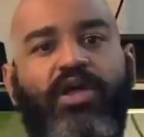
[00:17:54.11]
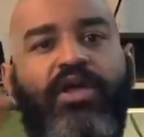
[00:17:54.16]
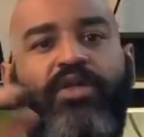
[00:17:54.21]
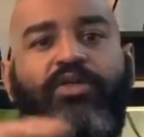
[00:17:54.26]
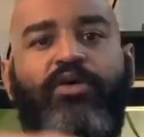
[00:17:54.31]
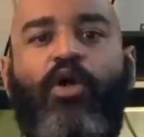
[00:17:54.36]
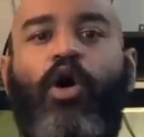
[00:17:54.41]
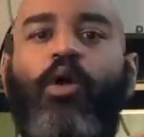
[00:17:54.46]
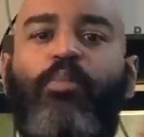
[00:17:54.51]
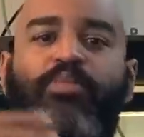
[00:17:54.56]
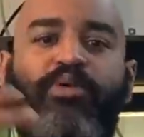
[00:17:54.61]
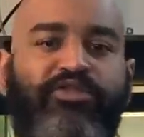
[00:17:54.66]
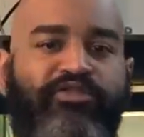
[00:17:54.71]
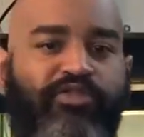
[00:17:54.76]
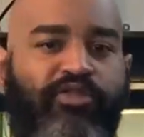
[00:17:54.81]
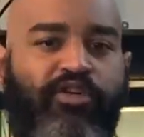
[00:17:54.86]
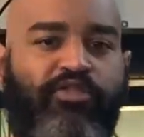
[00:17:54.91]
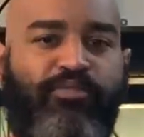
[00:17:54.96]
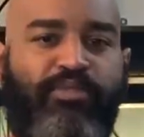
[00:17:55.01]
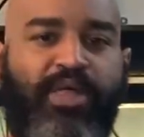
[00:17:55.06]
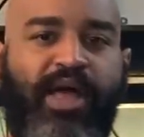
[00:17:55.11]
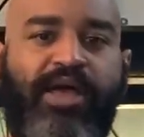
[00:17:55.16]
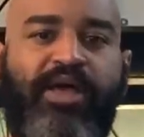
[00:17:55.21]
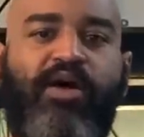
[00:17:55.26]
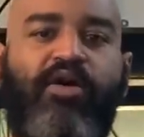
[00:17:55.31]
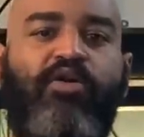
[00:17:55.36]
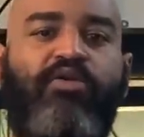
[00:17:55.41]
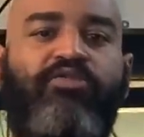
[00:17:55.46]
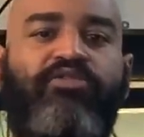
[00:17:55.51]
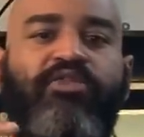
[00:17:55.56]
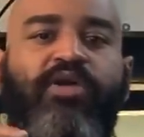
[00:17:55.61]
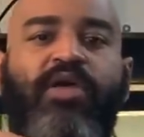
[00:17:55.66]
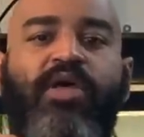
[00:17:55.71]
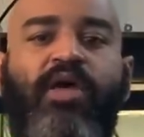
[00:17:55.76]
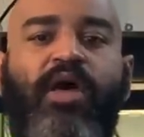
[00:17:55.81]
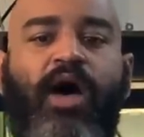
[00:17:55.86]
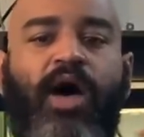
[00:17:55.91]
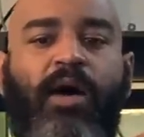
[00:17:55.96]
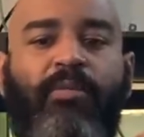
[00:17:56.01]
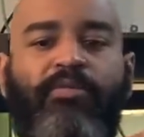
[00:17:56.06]
They're all bristlenose plecos.
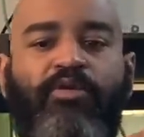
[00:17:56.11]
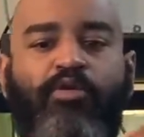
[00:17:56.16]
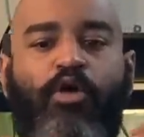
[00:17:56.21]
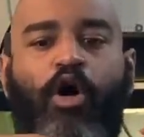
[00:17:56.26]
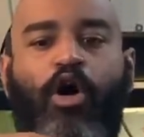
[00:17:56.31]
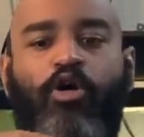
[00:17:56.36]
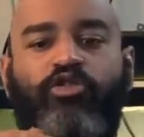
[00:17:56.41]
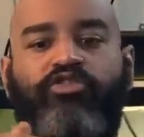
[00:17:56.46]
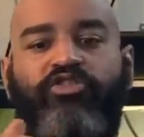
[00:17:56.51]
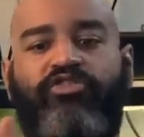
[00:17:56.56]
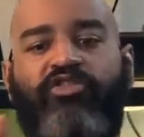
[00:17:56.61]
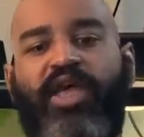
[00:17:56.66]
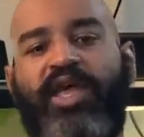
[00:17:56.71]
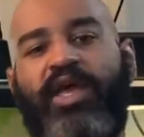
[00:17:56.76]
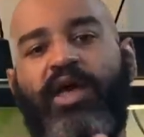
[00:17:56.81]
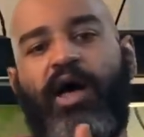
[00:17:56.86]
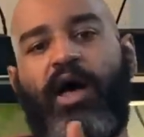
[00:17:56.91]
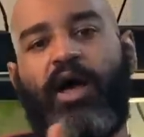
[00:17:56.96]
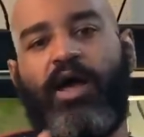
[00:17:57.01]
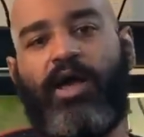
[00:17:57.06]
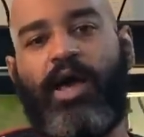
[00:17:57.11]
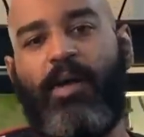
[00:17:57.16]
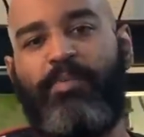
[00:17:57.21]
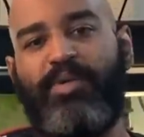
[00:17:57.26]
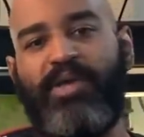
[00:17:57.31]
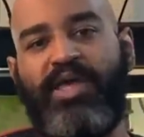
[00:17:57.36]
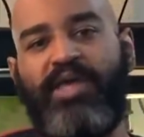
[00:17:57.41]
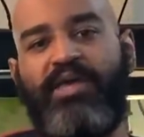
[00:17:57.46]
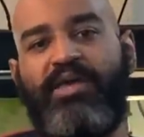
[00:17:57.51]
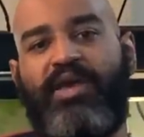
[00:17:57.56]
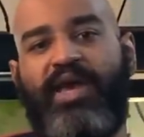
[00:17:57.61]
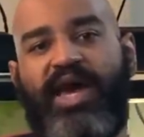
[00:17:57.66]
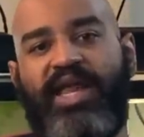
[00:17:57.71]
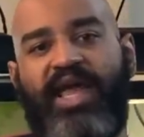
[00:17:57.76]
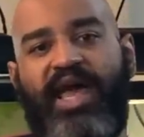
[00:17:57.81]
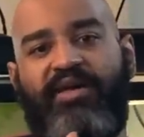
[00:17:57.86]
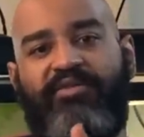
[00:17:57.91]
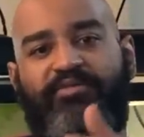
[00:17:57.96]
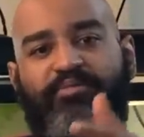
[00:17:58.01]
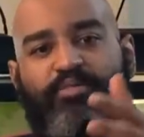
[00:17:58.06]
They're all just like a guppy, kind
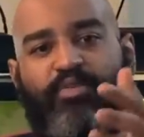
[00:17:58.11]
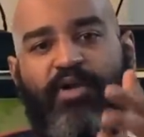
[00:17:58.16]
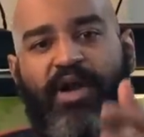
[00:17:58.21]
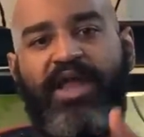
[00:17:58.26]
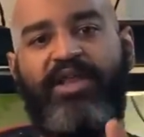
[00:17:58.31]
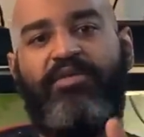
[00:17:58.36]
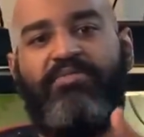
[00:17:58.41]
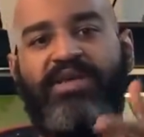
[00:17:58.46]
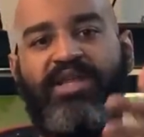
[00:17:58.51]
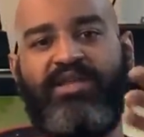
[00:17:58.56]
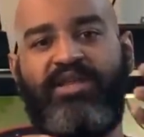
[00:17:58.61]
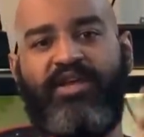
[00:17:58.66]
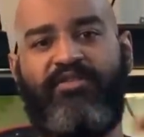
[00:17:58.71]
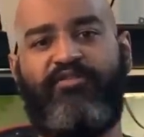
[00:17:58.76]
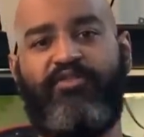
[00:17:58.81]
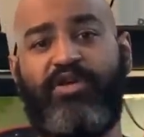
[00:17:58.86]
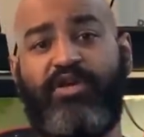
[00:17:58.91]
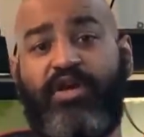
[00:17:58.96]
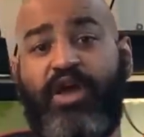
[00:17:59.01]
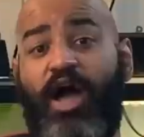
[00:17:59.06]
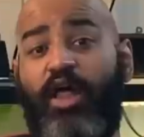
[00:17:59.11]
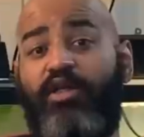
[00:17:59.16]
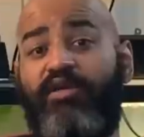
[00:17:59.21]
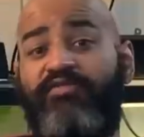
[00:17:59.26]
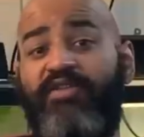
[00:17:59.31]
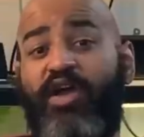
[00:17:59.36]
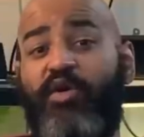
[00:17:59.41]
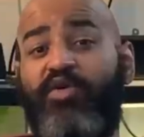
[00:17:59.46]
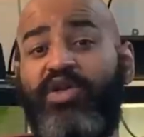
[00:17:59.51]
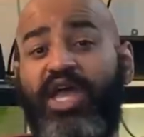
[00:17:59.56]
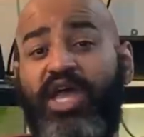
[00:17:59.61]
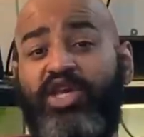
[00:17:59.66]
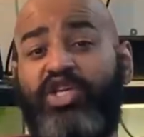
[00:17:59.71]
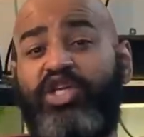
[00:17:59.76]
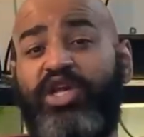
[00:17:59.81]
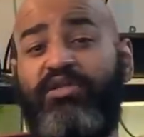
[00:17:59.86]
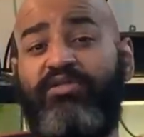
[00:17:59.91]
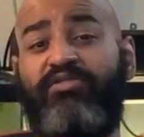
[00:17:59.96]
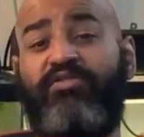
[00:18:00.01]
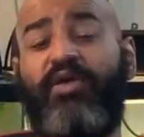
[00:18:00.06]
of has bred to be different color
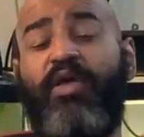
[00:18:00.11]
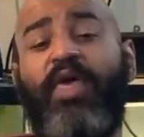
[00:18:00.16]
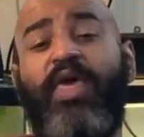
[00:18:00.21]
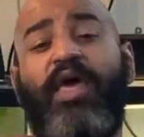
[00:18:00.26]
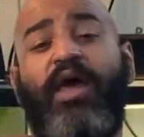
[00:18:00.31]
variations.